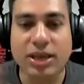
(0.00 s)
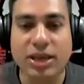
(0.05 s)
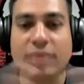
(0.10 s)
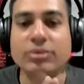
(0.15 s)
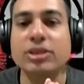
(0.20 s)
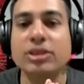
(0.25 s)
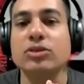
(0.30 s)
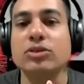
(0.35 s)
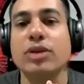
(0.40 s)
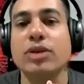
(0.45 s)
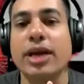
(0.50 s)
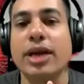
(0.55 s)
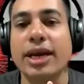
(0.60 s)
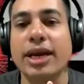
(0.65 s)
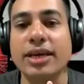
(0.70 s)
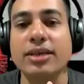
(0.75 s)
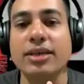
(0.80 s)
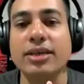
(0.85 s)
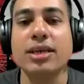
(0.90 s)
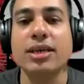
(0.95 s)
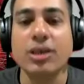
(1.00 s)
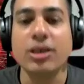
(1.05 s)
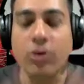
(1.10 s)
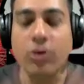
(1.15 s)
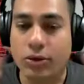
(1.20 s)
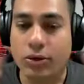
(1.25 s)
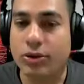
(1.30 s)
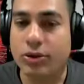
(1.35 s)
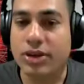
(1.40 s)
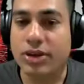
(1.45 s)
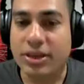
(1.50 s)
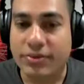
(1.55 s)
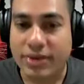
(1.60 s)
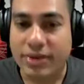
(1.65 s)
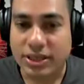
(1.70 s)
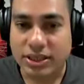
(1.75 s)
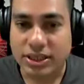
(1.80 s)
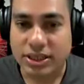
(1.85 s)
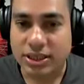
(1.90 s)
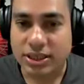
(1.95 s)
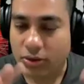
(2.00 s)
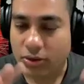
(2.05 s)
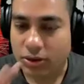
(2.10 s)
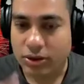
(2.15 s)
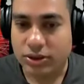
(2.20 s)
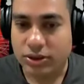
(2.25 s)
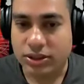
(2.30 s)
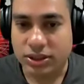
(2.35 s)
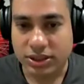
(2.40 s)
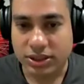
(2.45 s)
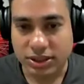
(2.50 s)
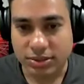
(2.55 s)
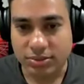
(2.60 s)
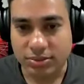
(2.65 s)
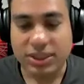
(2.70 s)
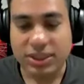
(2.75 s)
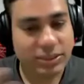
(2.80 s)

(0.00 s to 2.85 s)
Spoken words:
times as you like on your EVNG, on your system.